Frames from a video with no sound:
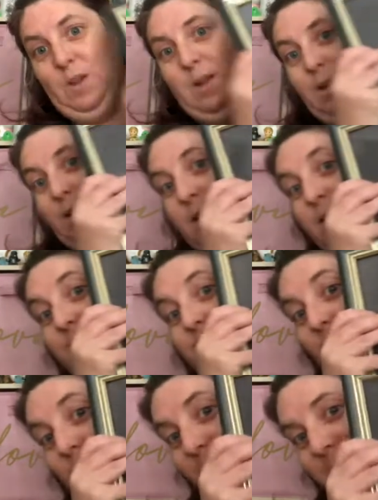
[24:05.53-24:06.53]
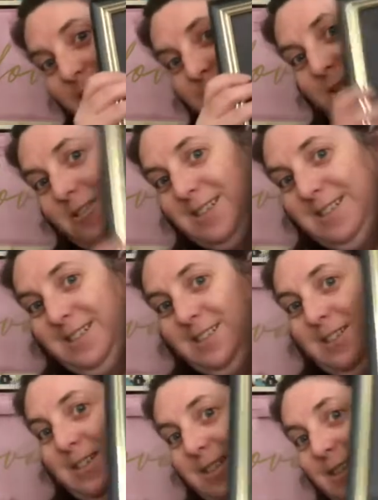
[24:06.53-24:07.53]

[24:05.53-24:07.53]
And it's got cross stitch in it.